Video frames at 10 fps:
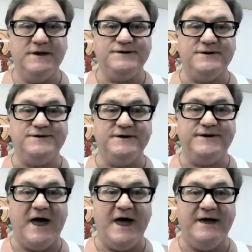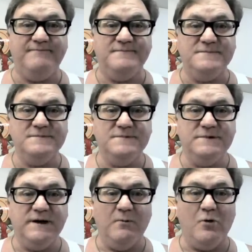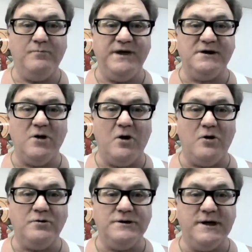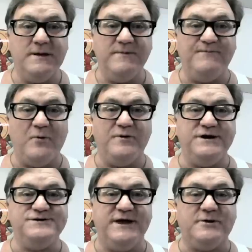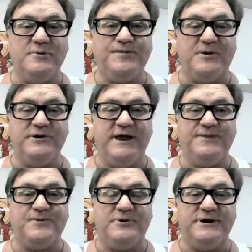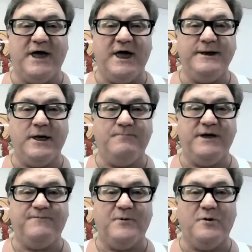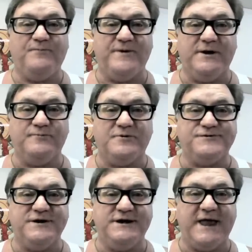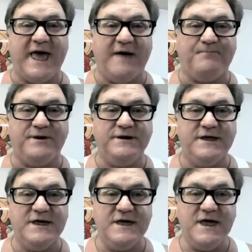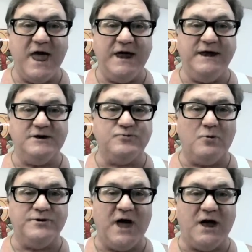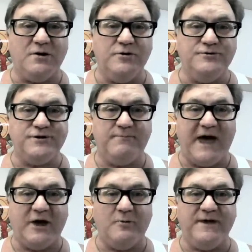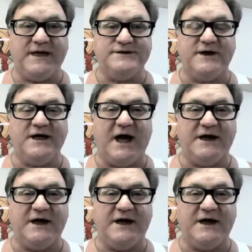This is the time. It won't be long before Ezekiel 38:39 be fulfilled. We're seeing it happen. And Israel will not lose the battle, because the